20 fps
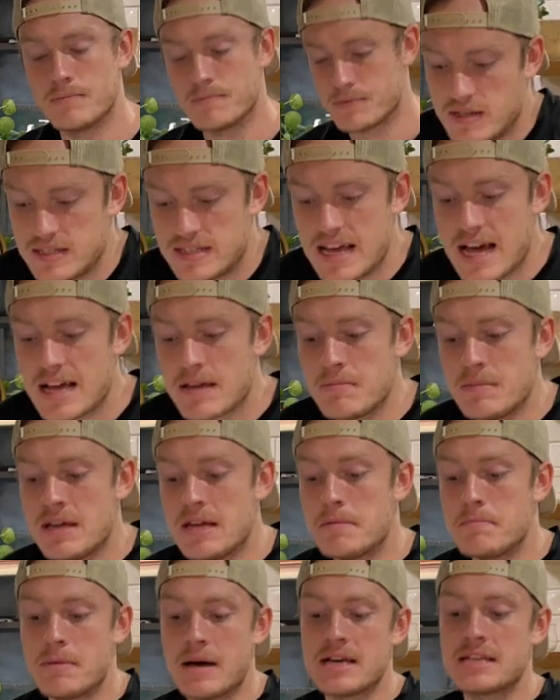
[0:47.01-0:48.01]
Zach
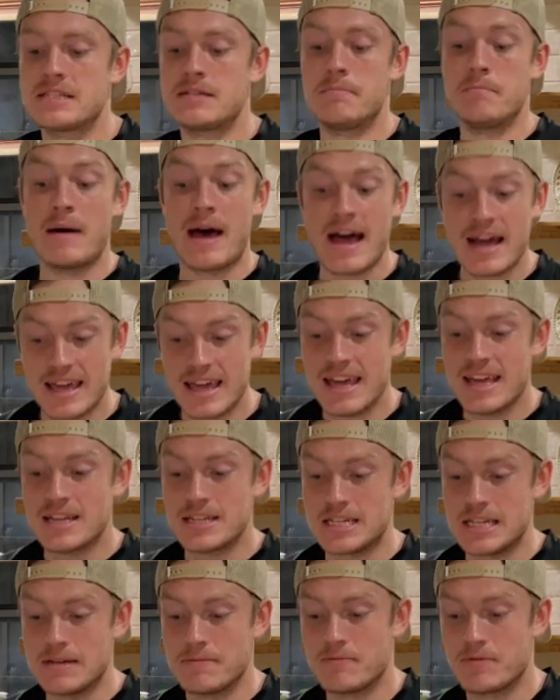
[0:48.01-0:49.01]
Mead, best backhand
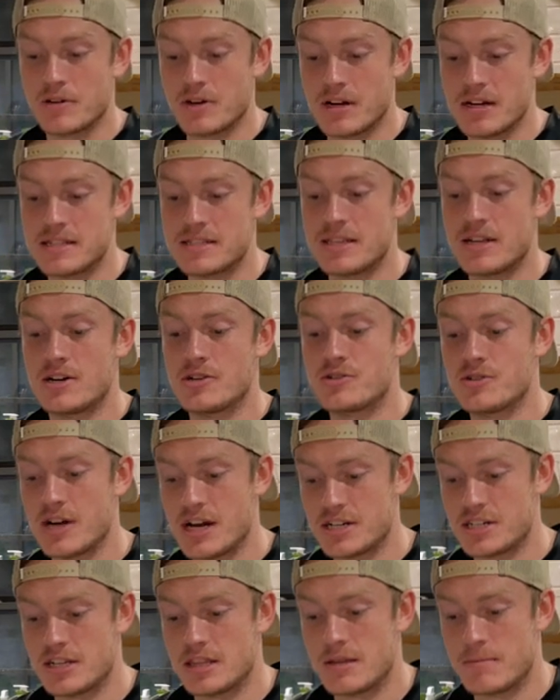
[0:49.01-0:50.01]
tip for us that are
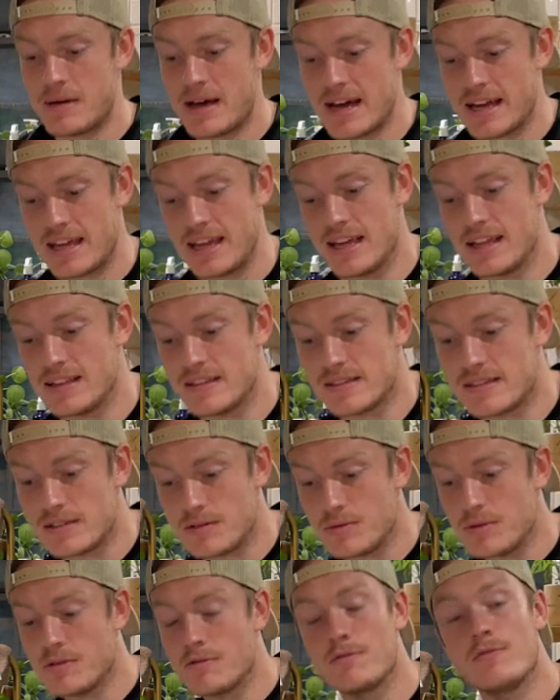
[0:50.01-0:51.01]
trash at the backhands. So
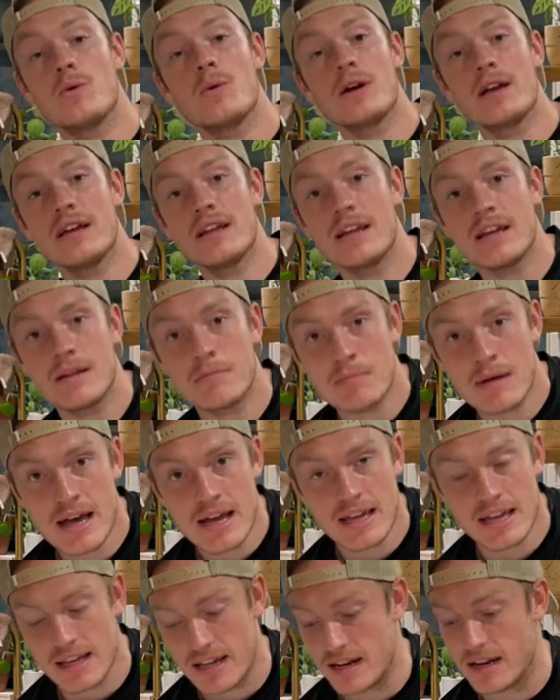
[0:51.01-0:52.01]
we have forehand and
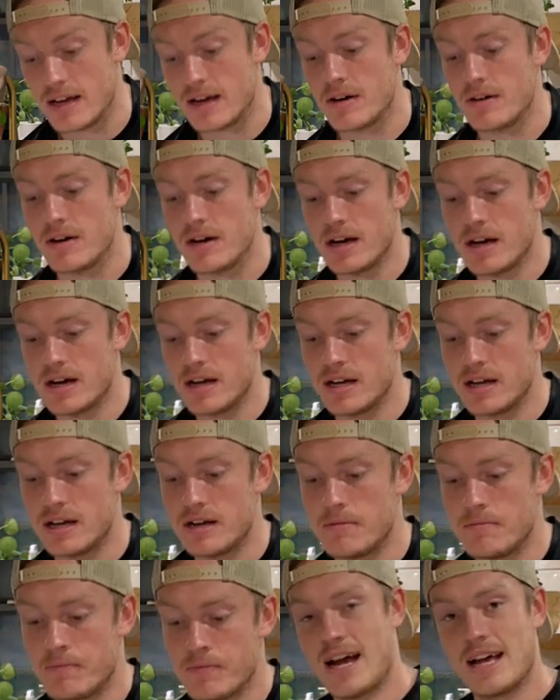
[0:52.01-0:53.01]
backhand now.
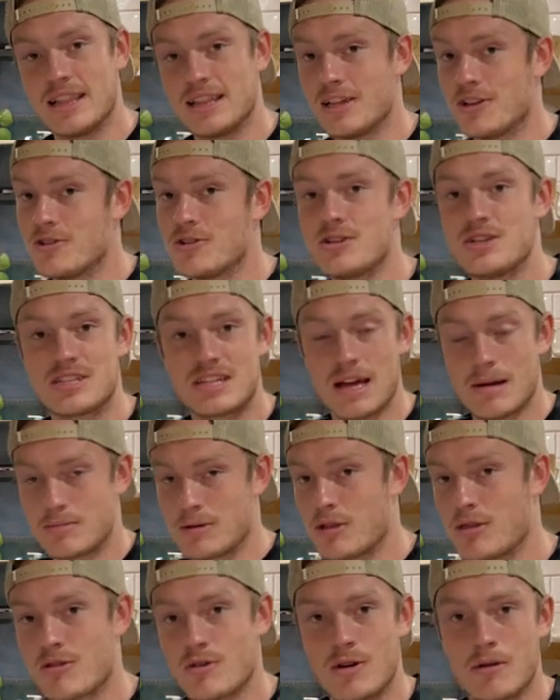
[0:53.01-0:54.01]
Uh, I literally just kept
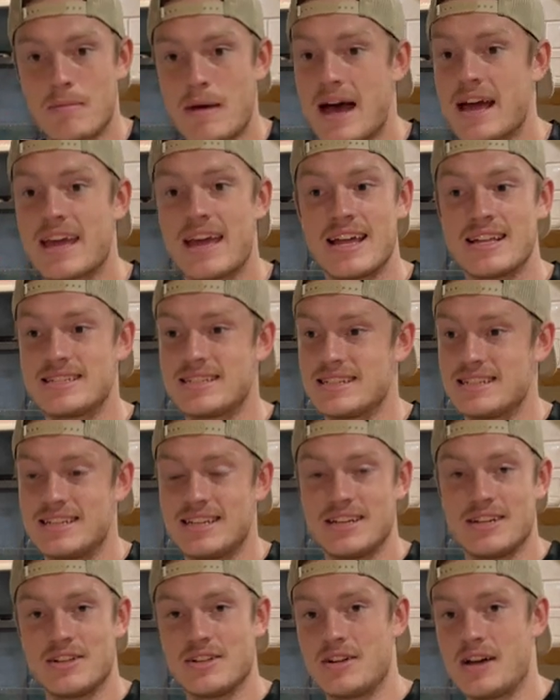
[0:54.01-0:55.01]
on throwing backhands
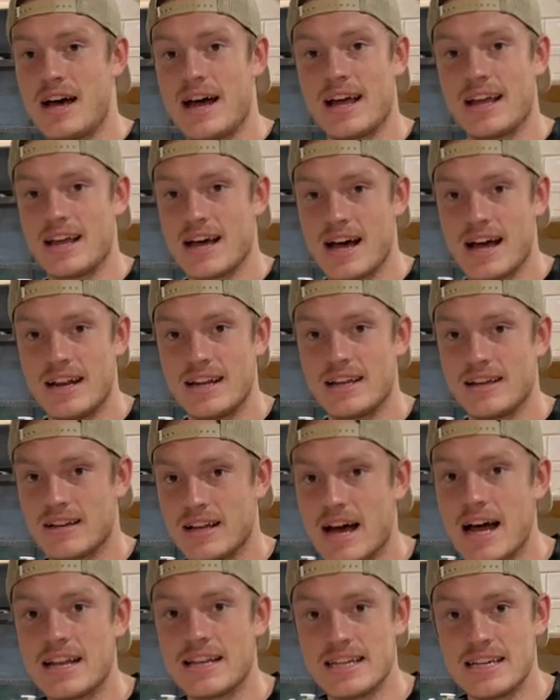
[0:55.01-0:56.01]
until I kind of
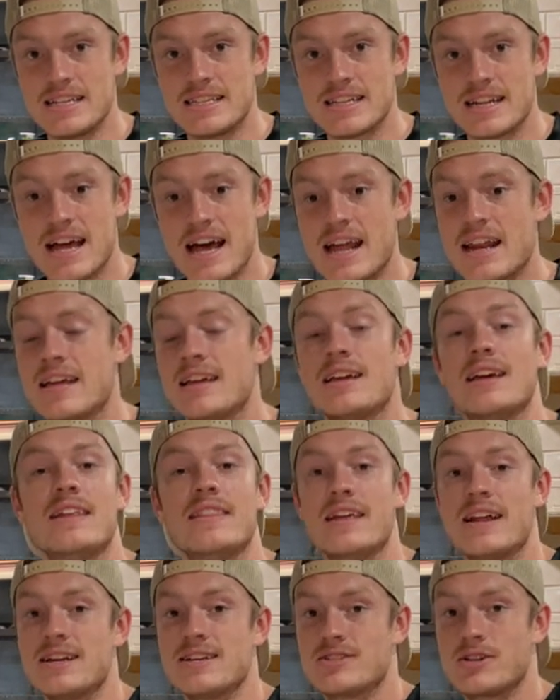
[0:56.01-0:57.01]
got decent at it, and
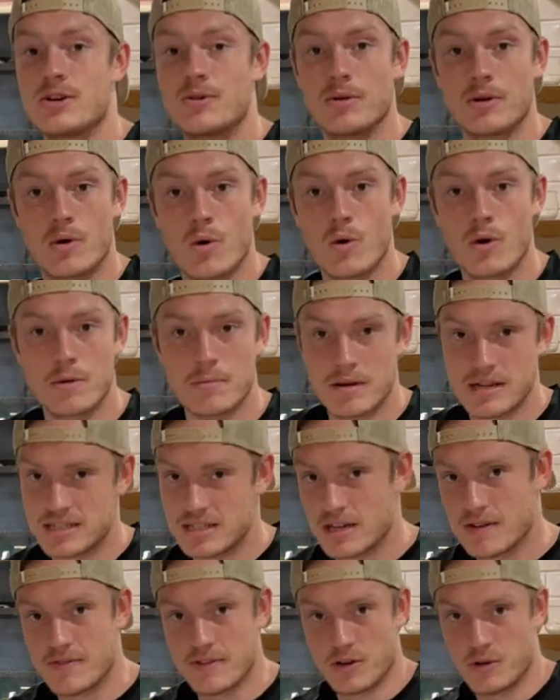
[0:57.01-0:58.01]
then I started recording
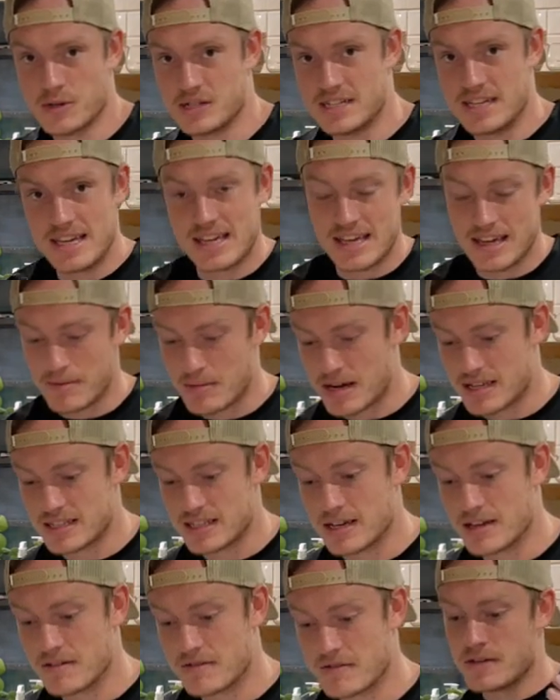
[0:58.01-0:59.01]
myself and critiquing
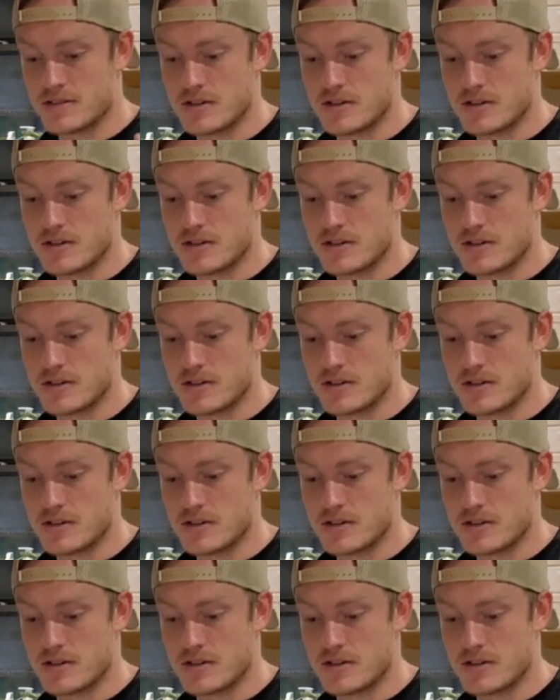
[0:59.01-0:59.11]
myself.